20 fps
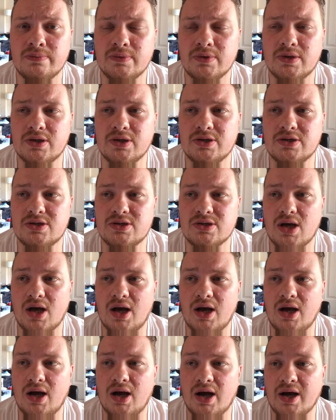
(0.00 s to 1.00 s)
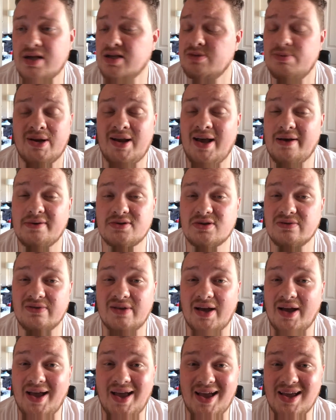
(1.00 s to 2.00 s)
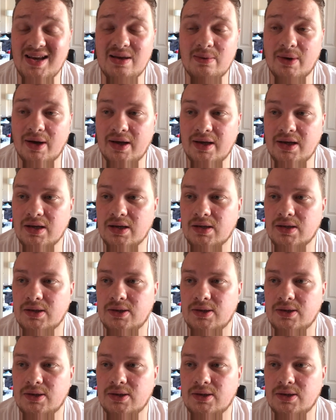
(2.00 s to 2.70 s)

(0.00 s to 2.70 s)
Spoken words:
because I can spend hours on that anyway.